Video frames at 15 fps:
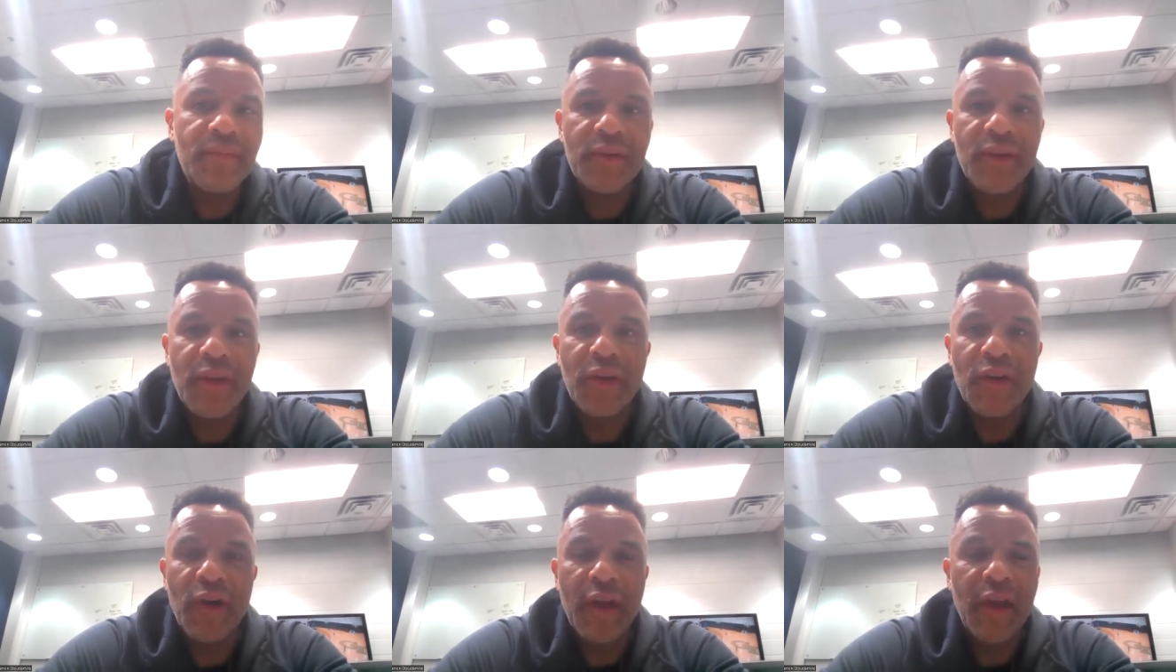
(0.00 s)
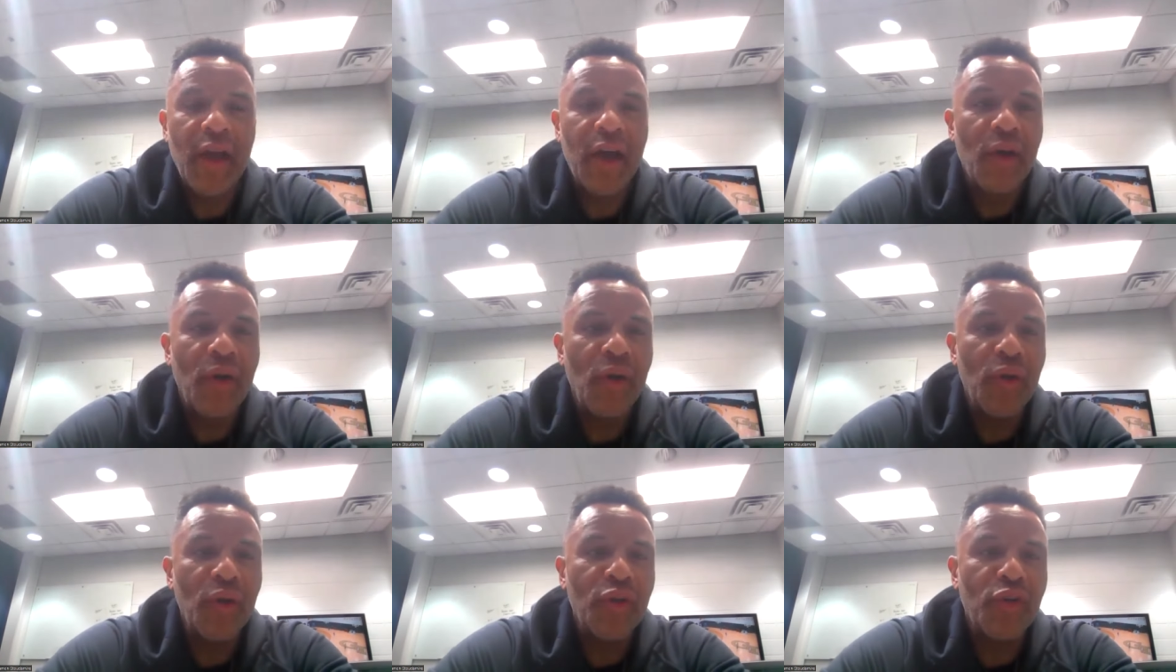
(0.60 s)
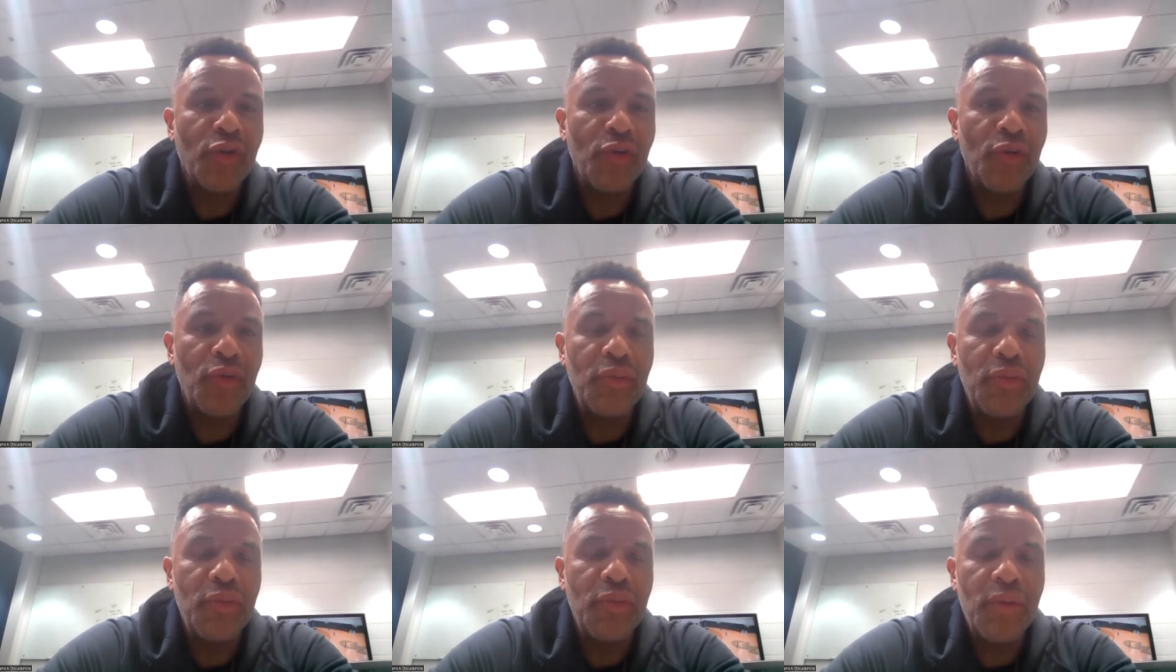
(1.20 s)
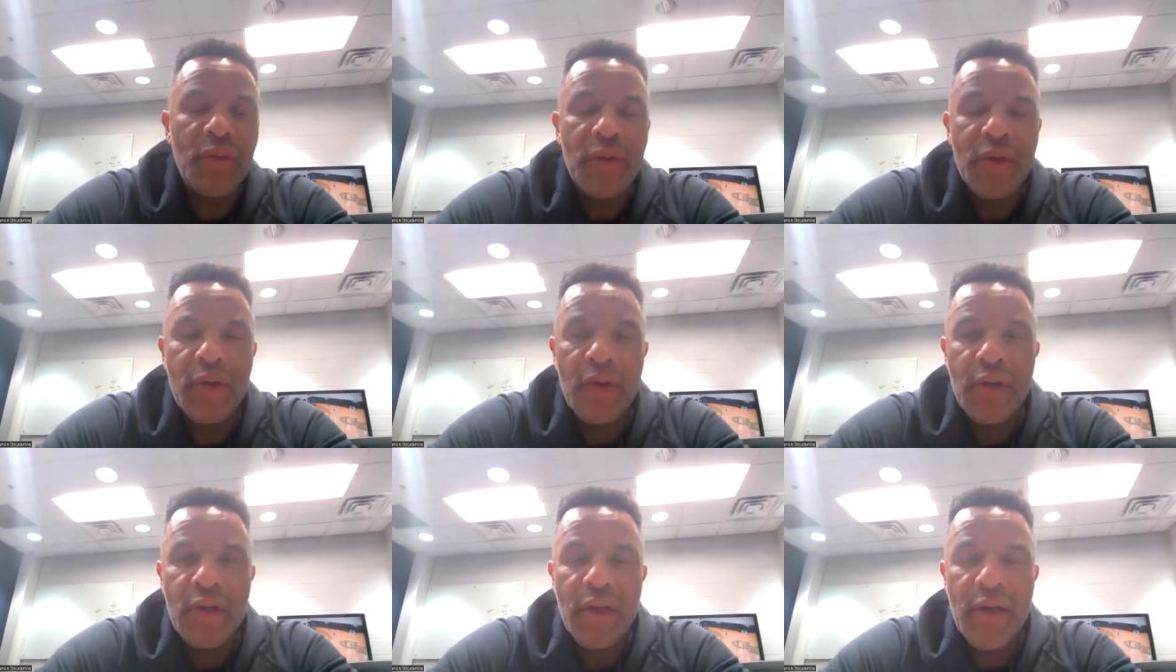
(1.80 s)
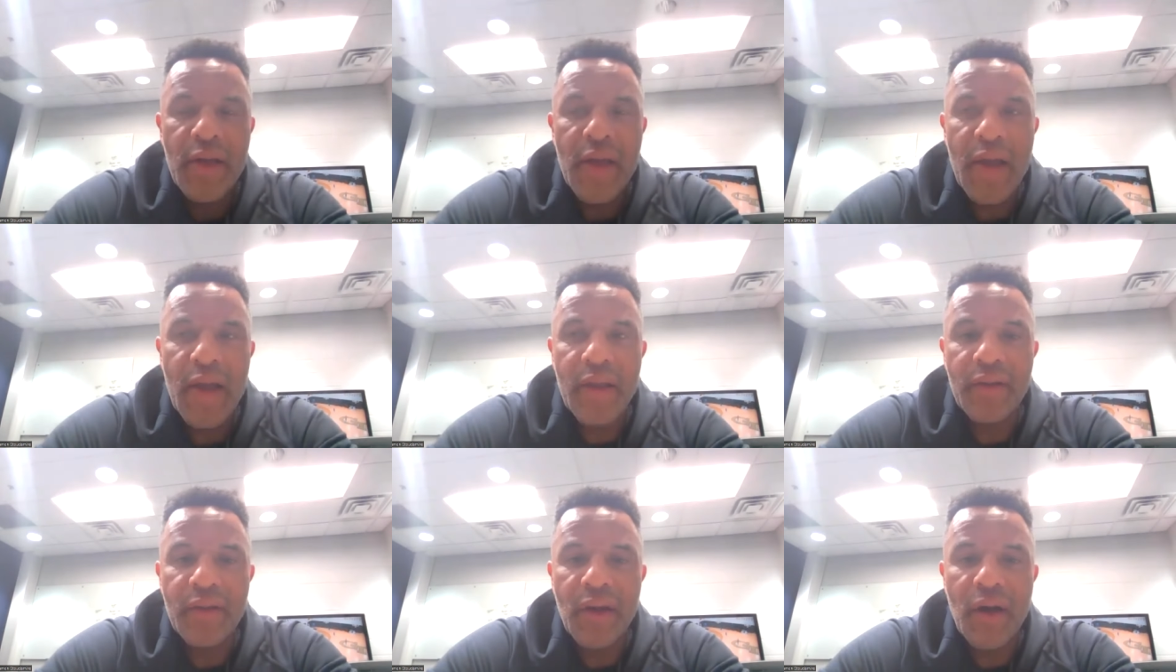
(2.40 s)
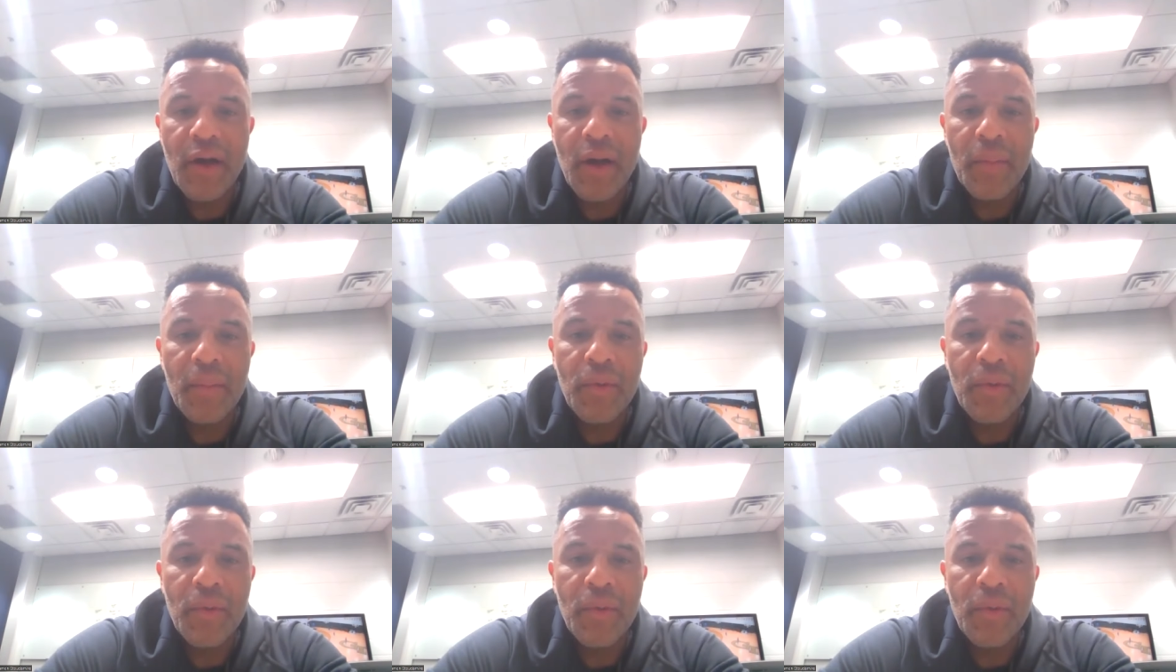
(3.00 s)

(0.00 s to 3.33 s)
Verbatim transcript: You know they got an older crew, and um,